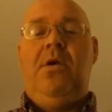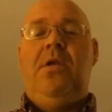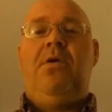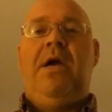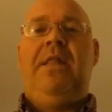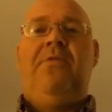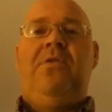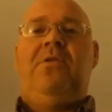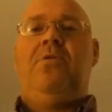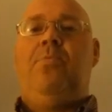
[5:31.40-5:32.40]
You know, I leave it
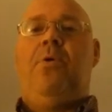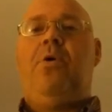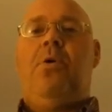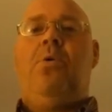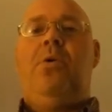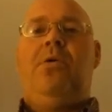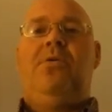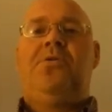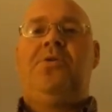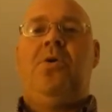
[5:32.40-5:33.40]
in their ball court,
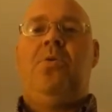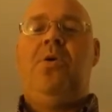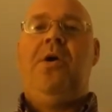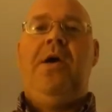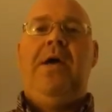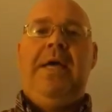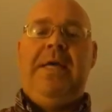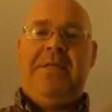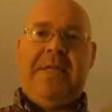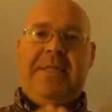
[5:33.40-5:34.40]
so
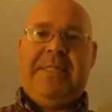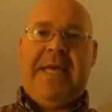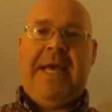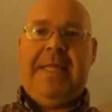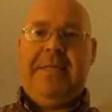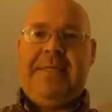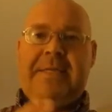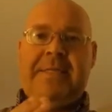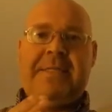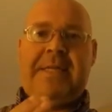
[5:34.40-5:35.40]
it's that silence.
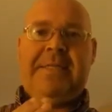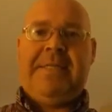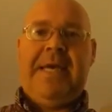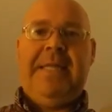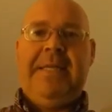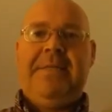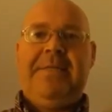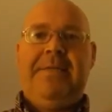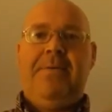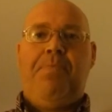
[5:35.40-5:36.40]
It's that
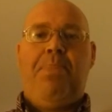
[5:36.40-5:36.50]
silence.